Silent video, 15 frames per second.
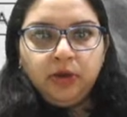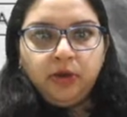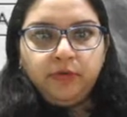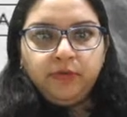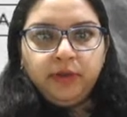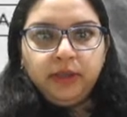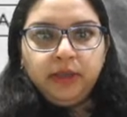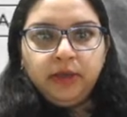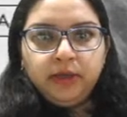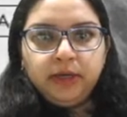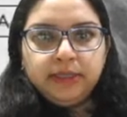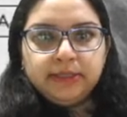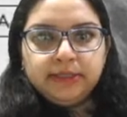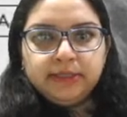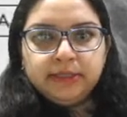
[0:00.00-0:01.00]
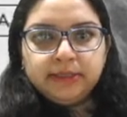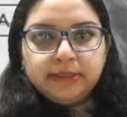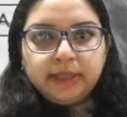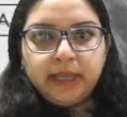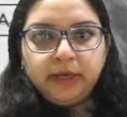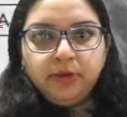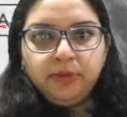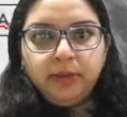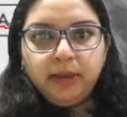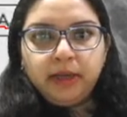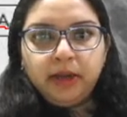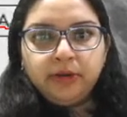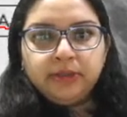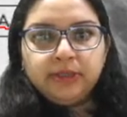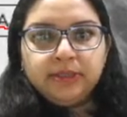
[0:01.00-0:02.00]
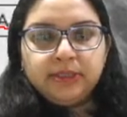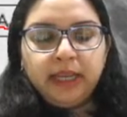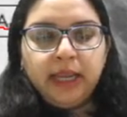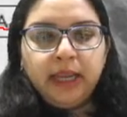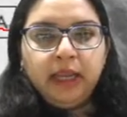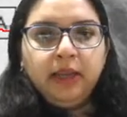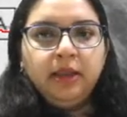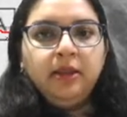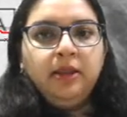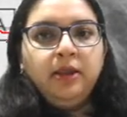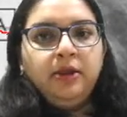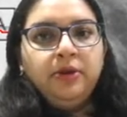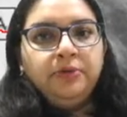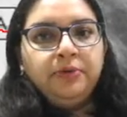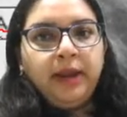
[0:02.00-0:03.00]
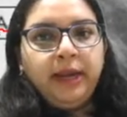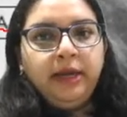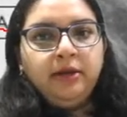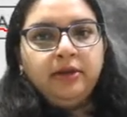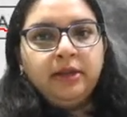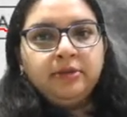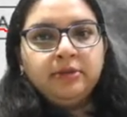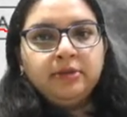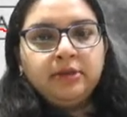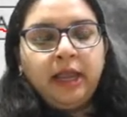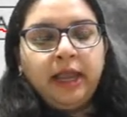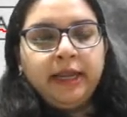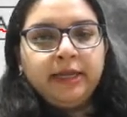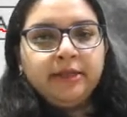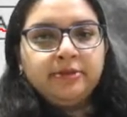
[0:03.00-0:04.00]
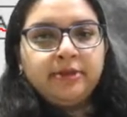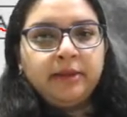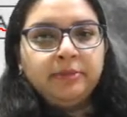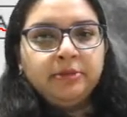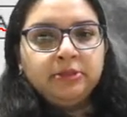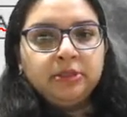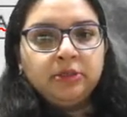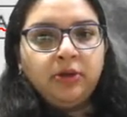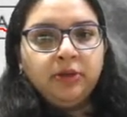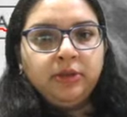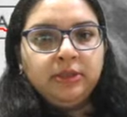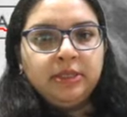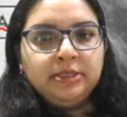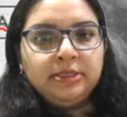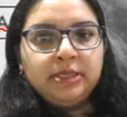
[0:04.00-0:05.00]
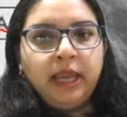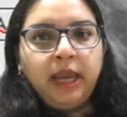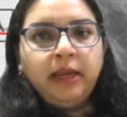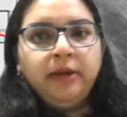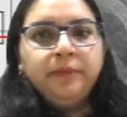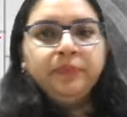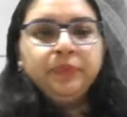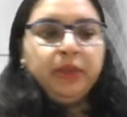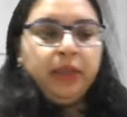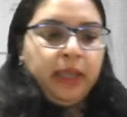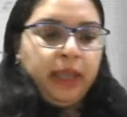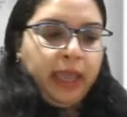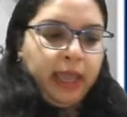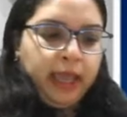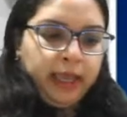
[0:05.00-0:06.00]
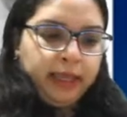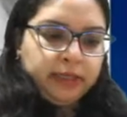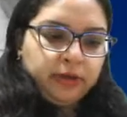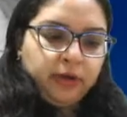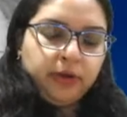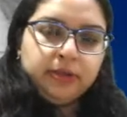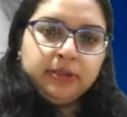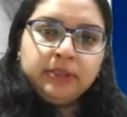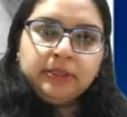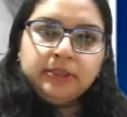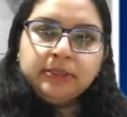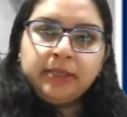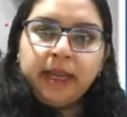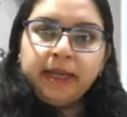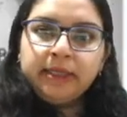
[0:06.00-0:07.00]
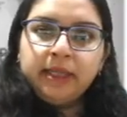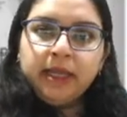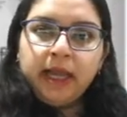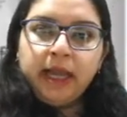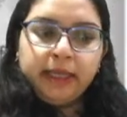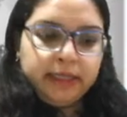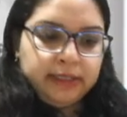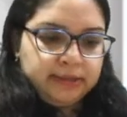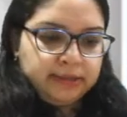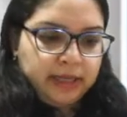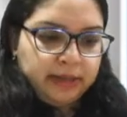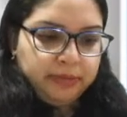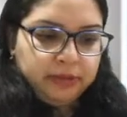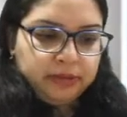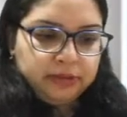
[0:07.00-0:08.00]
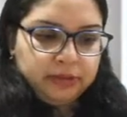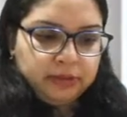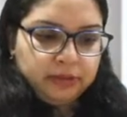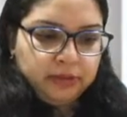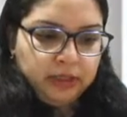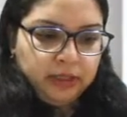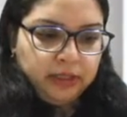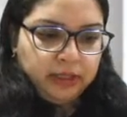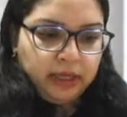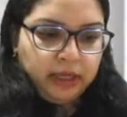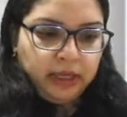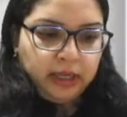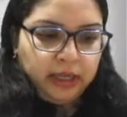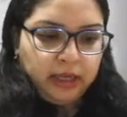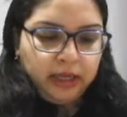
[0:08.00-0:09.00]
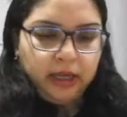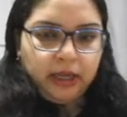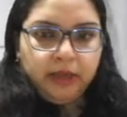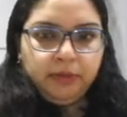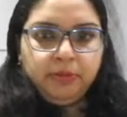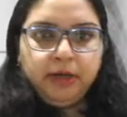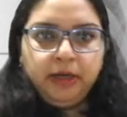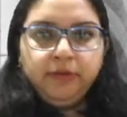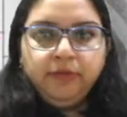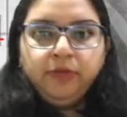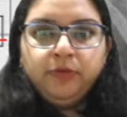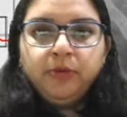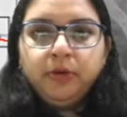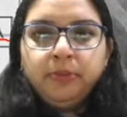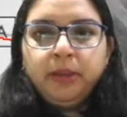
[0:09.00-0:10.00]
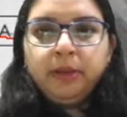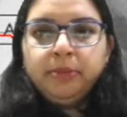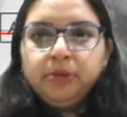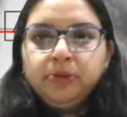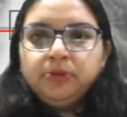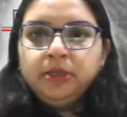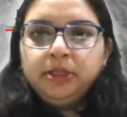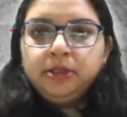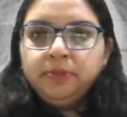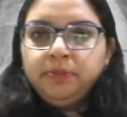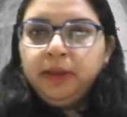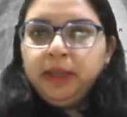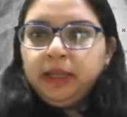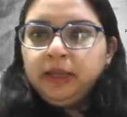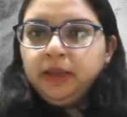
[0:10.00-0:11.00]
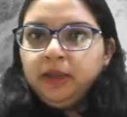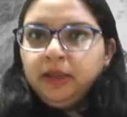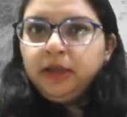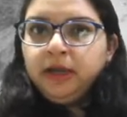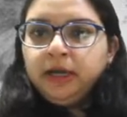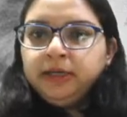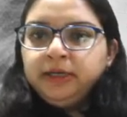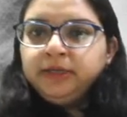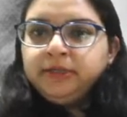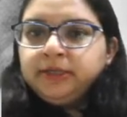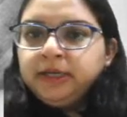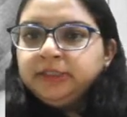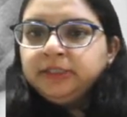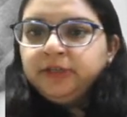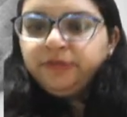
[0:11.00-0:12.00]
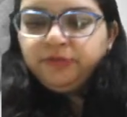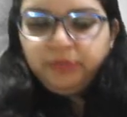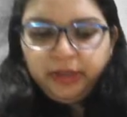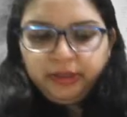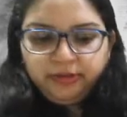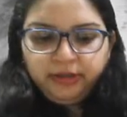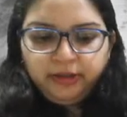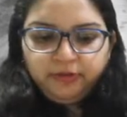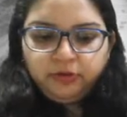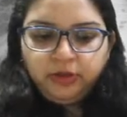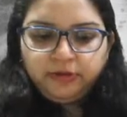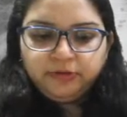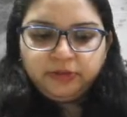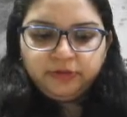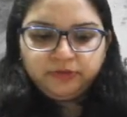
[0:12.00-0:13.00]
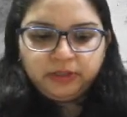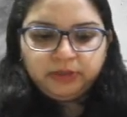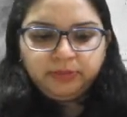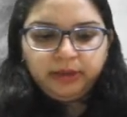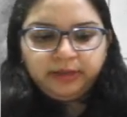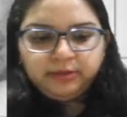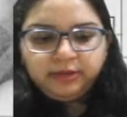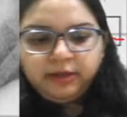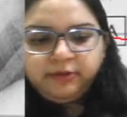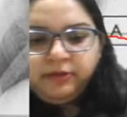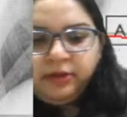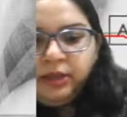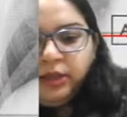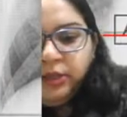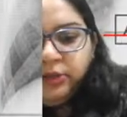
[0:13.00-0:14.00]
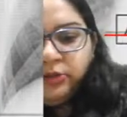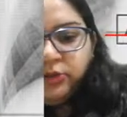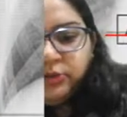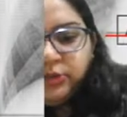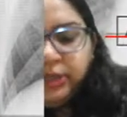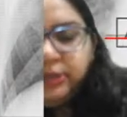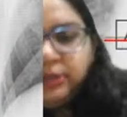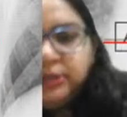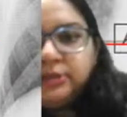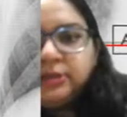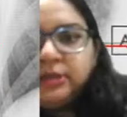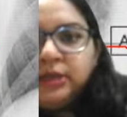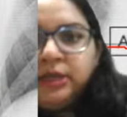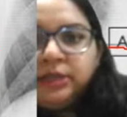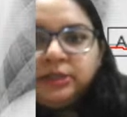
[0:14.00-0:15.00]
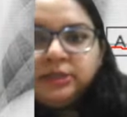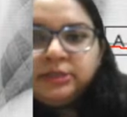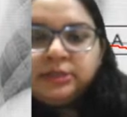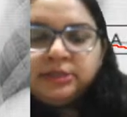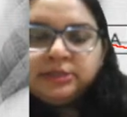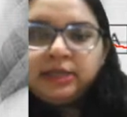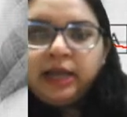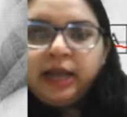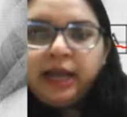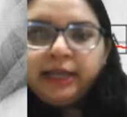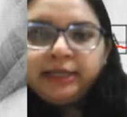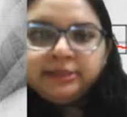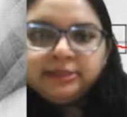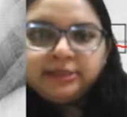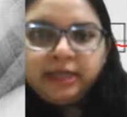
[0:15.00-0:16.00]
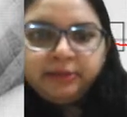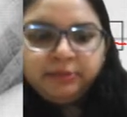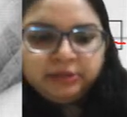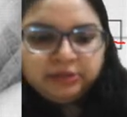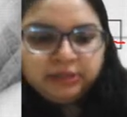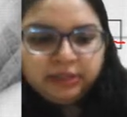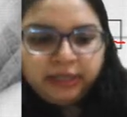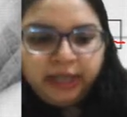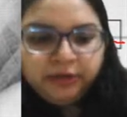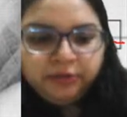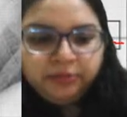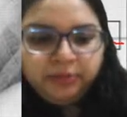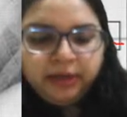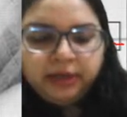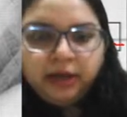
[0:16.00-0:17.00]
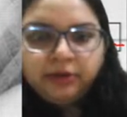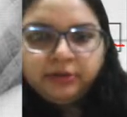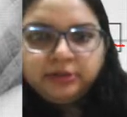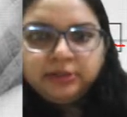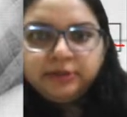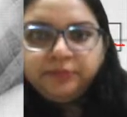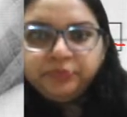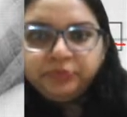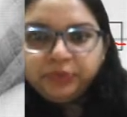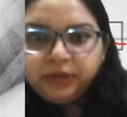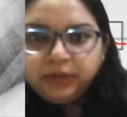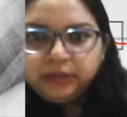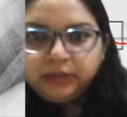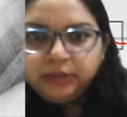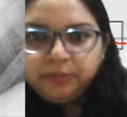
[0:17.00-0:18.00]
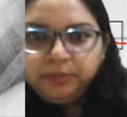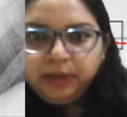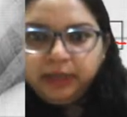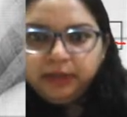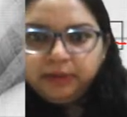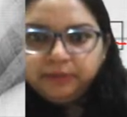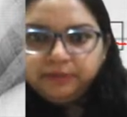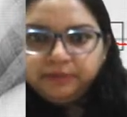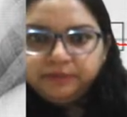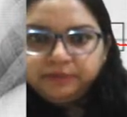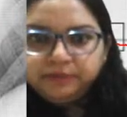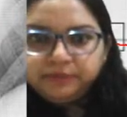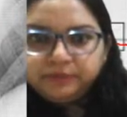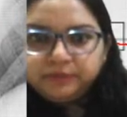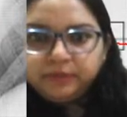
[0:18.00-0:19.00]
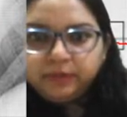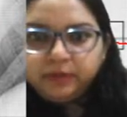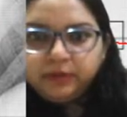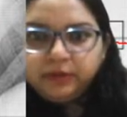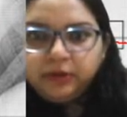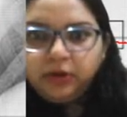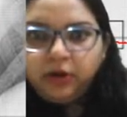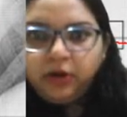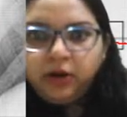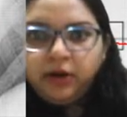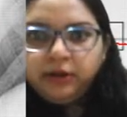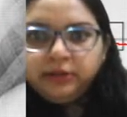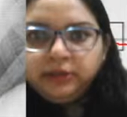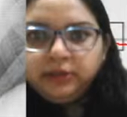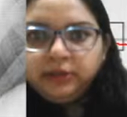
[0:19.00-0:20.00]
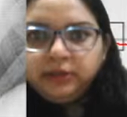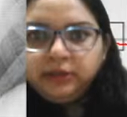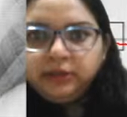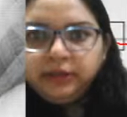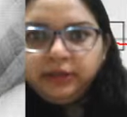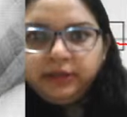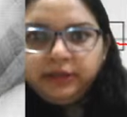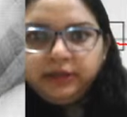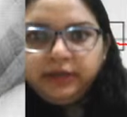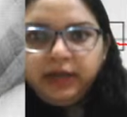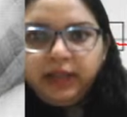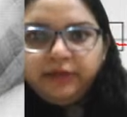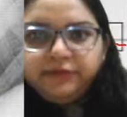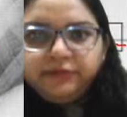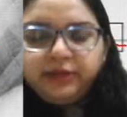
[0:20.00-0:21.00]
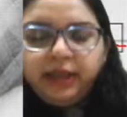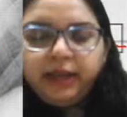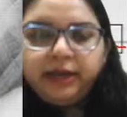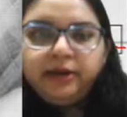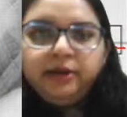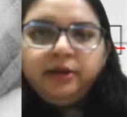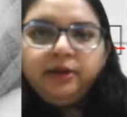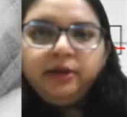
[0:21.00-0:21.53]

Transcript: over here is this. Can you make out this A? Right, this is highest dimension on this side, and on this side the highest dimension. Can, I believe you won't be able to see the B unless I shift myself. So I've shifted myself. So see this. This is the highest dimension. Can you make out the B on the left side?